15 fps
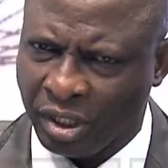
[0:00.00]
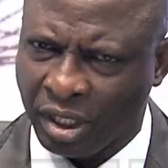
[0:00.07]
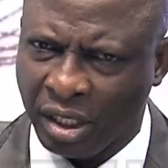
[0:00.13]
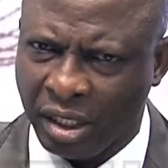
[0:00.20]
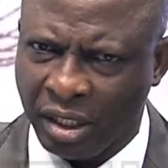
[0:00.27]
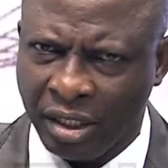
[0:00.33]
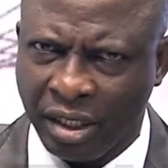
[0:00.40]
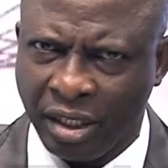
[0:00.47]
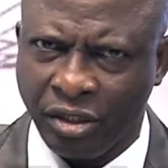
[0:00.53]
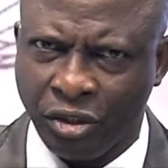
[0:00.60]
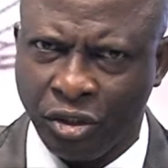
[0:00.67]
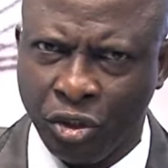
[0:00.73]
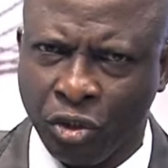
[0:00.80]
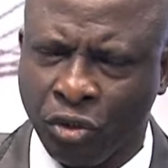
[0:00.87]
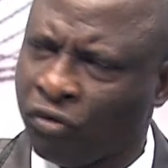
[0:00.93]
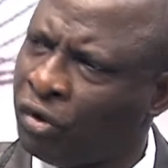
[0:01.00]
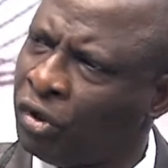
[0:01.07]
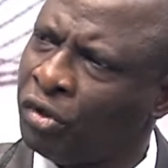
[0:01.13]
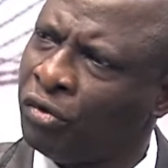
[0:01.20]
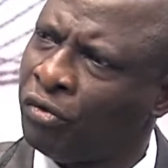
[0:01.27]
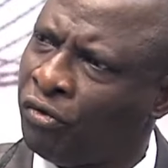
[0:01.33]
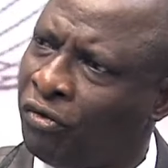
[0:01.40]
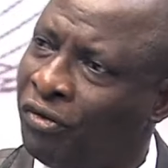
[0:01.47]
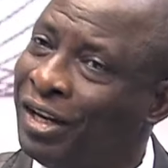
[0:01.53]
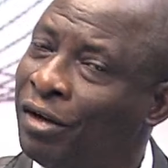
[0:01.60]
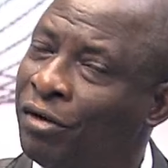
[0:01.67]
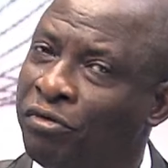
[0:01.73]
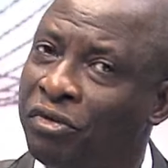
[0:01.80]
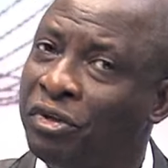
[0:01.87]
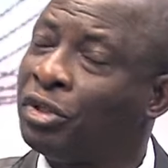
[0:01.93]
Recently, there is news fil
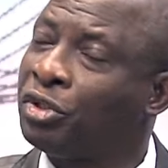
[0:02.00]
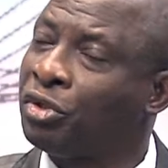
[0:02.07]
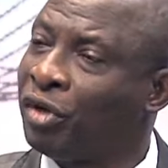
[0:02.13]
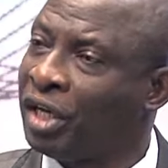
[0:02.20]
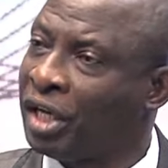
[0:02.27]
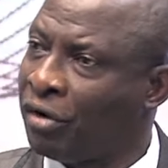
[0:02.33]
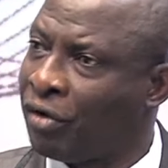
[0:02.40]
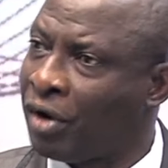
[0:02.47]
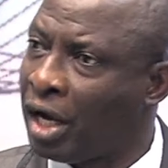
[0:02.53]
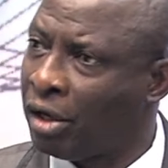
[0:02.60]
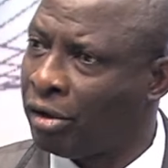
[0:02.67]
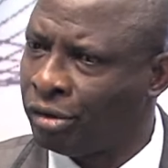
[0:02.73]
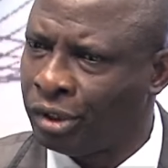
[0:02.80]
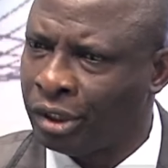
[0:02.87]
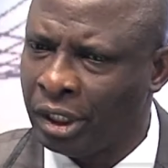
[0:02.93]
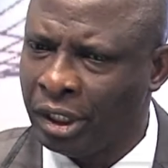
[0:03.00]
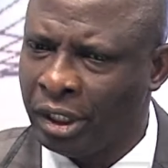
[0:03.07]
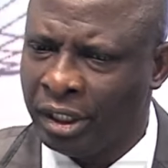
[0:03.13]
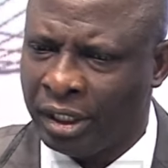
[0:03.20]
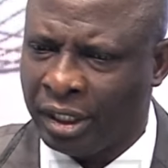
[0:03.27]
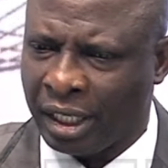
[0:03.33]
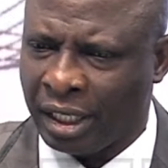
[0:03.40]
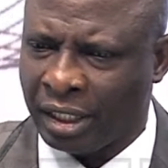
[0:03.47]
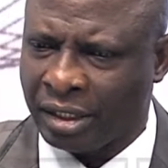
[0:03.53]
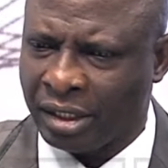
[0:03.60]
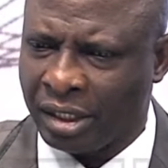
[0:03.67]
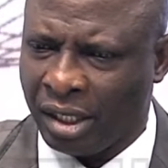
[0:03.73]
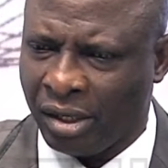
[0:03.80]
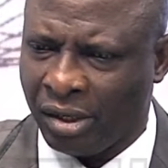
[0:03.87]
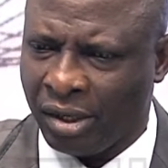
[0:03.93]
filtering around
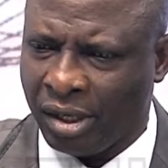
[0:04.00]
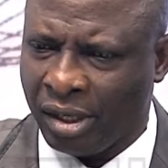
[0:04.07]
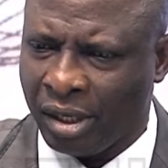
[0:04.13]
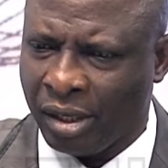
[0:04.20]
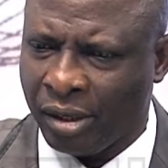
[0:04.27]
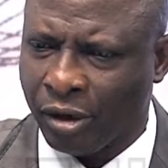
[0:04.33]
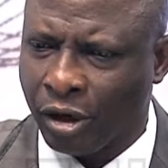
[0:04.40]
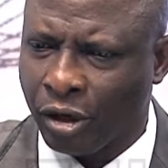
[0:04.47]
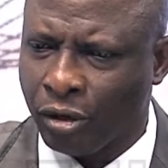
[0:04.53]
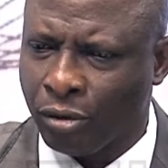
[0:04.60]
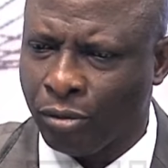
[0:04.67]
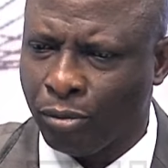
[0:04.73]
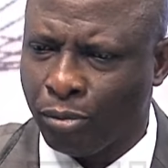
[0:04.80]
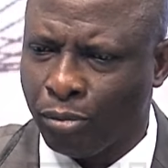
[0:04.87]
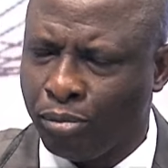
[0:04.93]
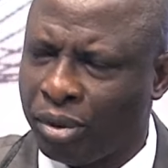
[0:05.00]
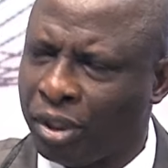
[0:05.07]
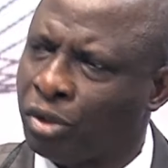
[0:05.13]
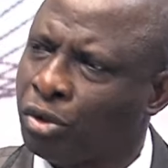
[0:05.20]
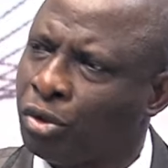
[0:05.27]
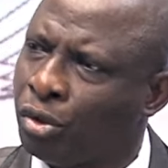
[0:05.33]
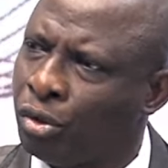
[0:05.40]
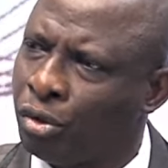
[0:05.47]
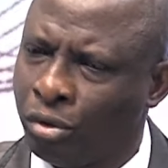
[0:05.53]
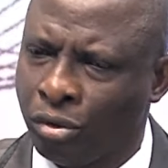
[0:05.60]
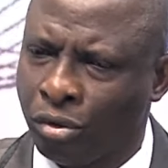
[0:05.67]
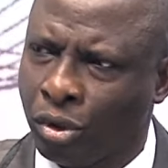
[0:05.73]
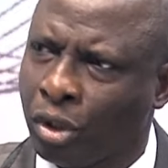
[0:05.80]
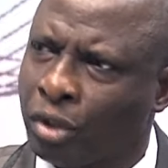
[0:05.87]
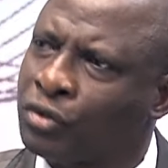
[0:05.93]
that our uh,
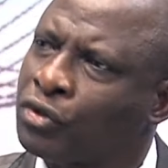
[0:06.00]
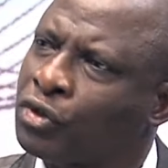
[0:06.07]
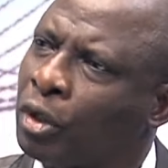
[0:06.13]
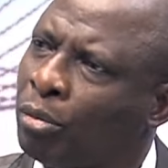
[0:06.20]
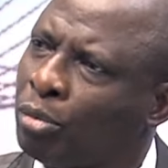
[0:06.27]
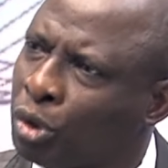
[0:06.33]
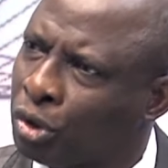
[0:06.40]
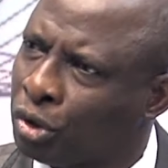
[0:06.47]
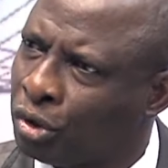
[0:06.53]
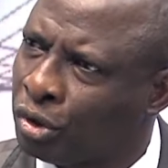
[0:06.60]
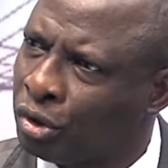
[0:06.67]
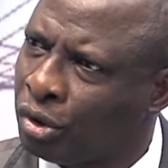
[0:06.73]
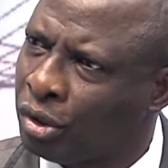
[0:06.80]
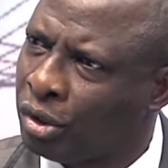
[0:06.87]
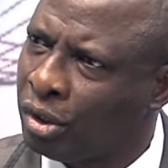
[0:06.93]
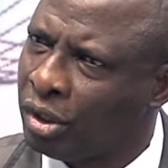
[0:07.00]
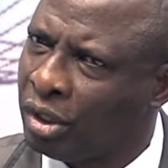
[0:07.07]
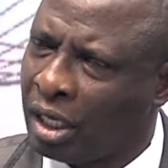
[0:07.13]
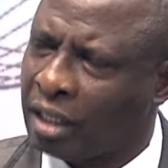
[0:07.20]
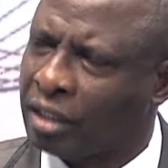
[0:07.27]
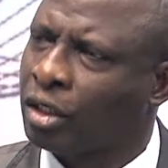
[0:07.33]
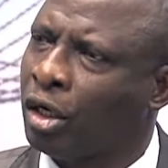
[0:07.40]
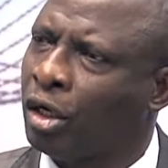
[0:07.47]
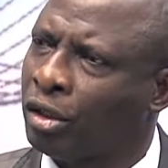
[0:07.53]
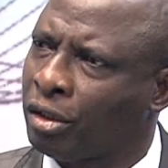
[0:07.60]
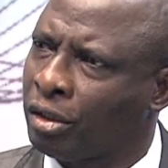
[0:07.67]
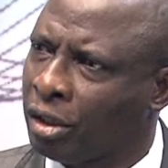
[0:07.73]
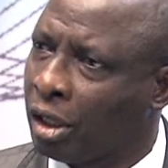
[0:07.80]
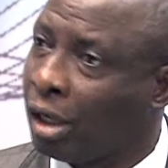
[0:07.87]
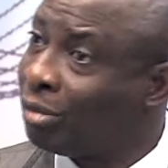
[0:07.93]
petrol consumption has
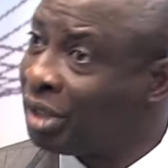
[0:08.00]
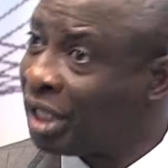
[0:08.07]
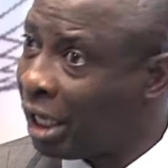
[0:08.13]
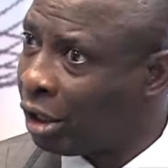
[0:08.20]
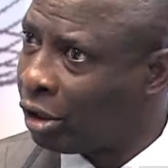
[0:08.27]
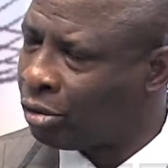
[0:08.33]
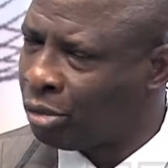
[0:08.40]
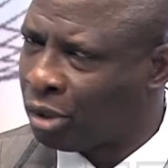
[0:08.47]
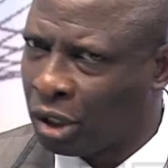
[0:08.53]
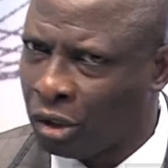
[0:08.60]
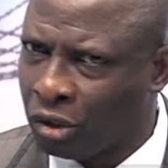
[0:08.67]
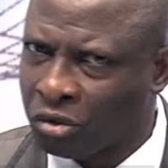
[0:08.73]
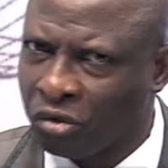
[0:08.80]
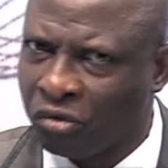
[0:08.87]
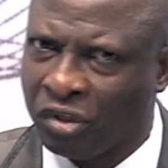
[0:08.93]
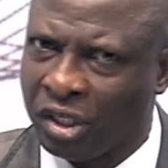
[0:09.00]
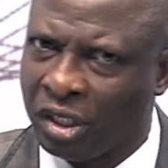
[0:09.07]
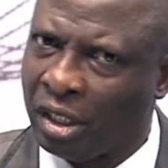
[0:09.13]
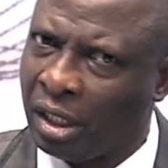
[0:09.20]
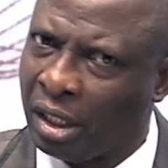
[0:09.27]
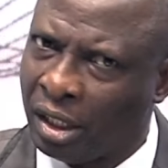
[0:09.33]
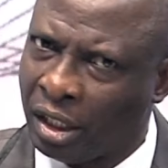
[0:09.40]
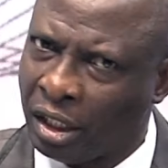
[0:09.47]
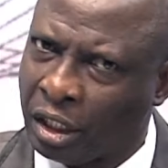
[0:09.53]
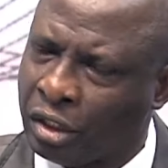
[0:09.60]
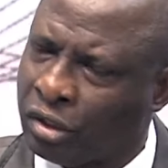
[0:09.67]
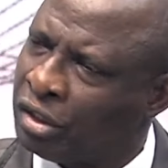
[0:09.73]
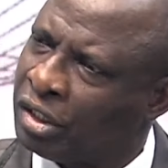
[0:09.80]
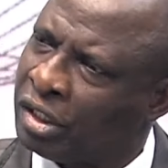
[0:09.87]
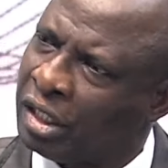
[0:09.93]
cut, come down because of the
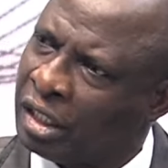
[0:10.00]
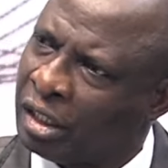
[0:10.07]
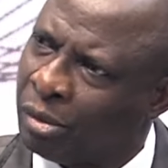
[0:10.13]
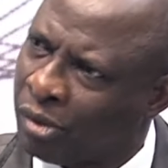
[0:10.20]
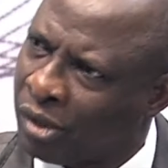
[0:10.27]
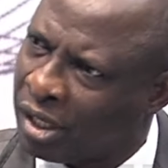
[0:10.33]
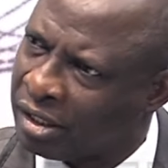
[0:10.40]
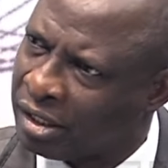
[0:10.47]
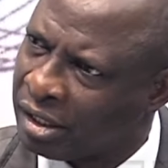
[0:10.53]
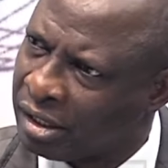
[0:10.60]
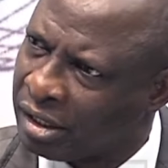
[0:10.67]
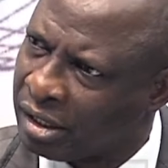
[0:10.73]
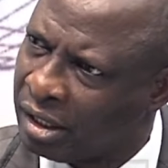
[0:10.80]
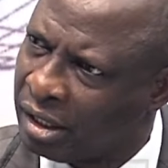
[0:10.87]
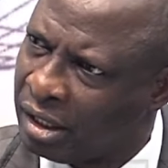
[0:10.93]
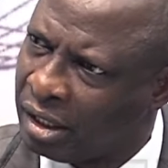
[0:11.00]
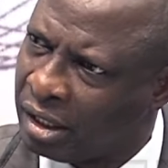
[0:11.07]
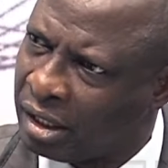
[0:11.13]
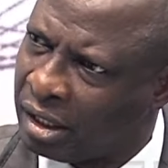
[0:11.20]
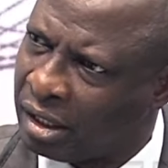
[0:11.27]
increase in the prices.